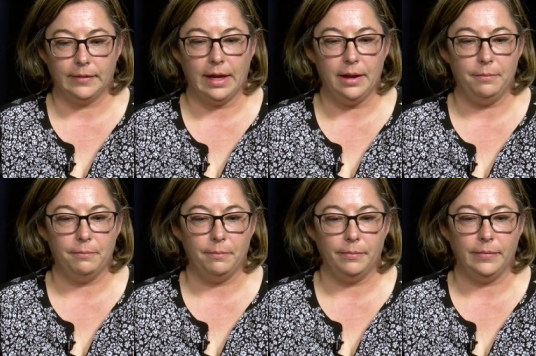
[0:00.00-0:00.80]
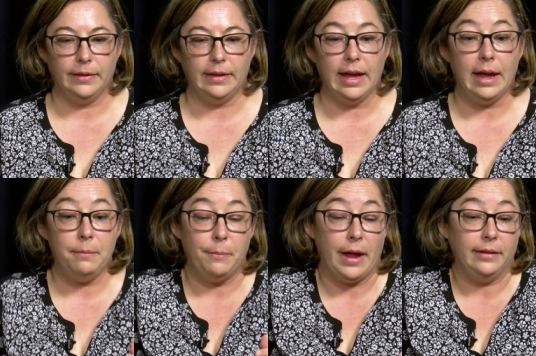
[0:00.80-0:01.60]
they
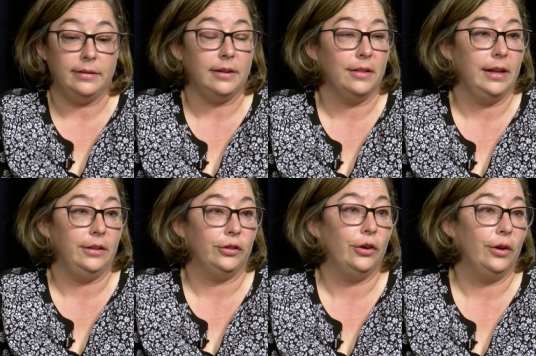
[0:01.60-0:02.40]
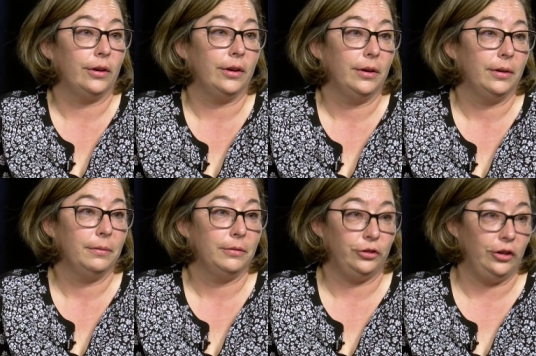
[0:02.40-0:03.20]
they basically took
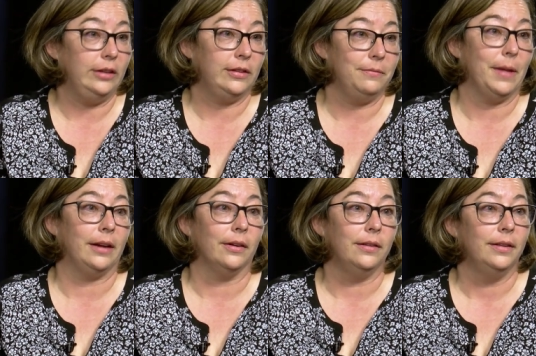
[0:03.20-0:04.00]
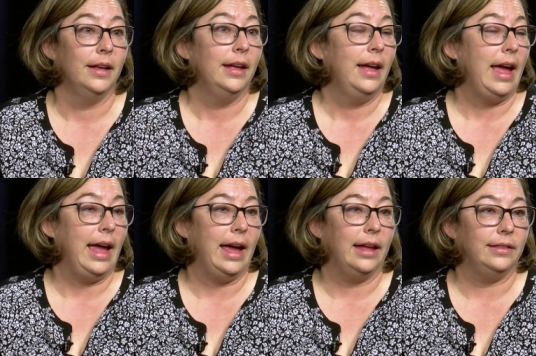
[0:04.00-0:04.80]
sheets of metal
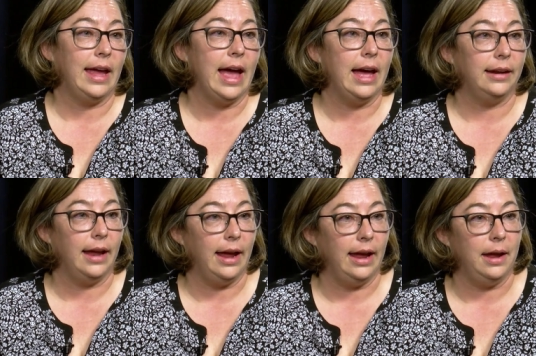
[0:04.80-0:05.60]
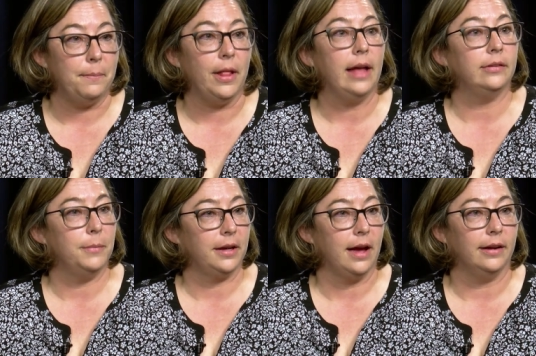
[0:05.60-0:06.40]
and they had a
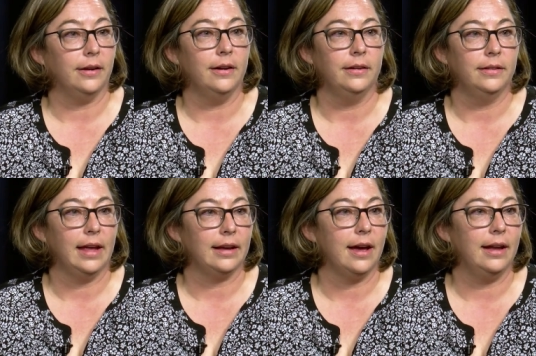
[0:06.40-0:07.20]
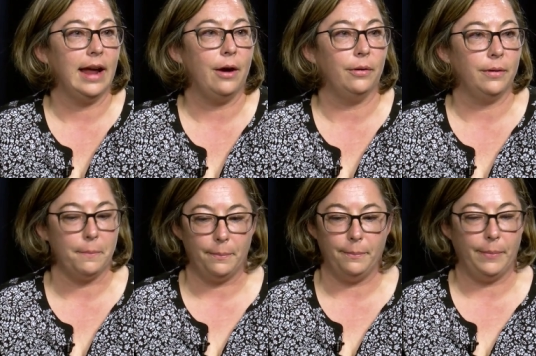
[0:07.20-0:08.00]
plasma cutter that cut out
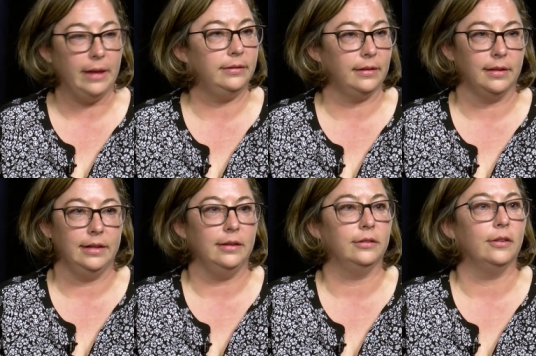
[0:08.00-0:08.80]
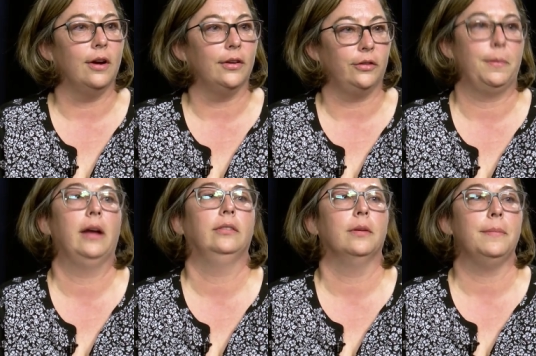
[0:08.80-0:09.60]
basically these large
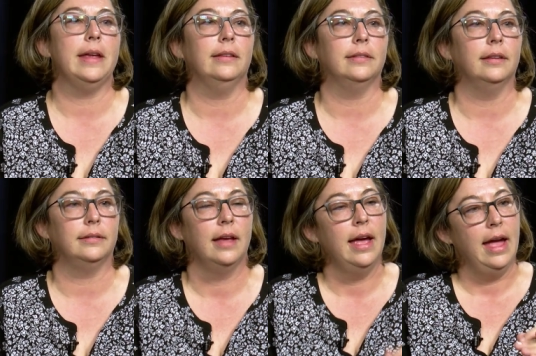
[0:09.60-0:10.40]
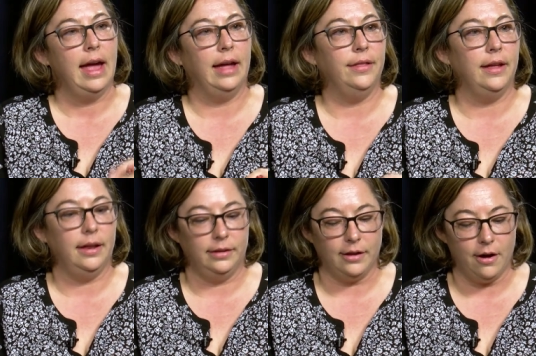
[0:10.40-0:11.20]
puzzle pieces. And
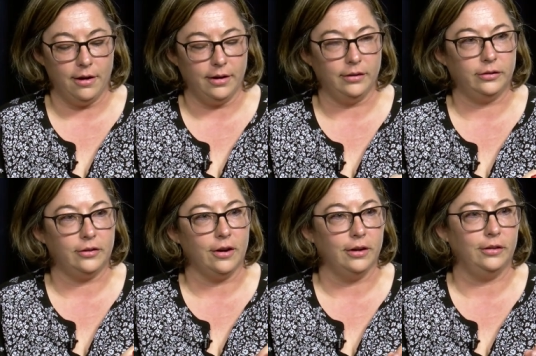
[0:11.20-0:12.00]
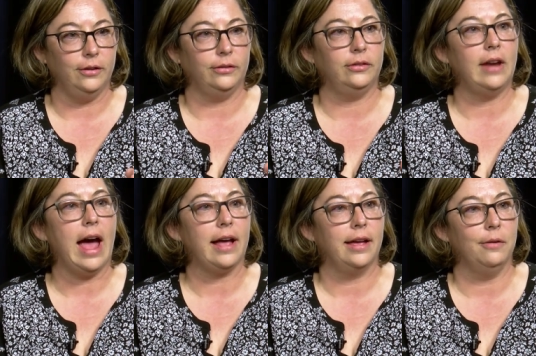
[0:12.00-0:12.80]
then the artist started to
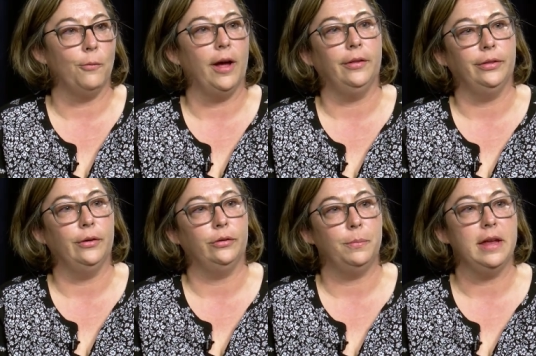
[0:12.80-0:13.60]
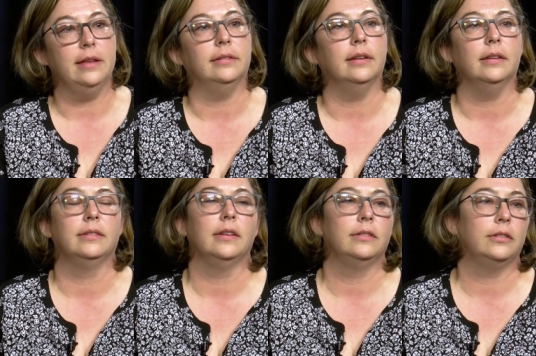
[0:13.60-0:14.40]
stack and weld those
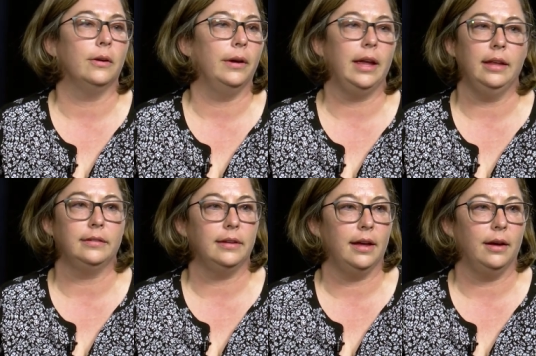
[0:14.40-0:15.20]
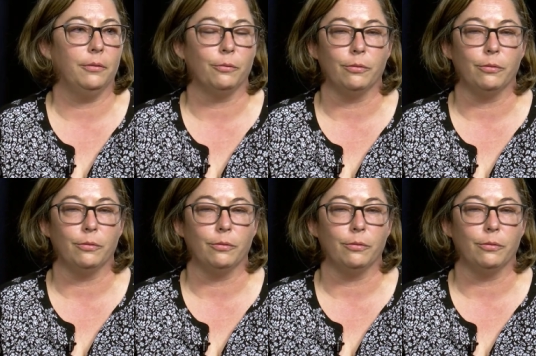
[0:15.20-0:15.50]
pieces. So it's a,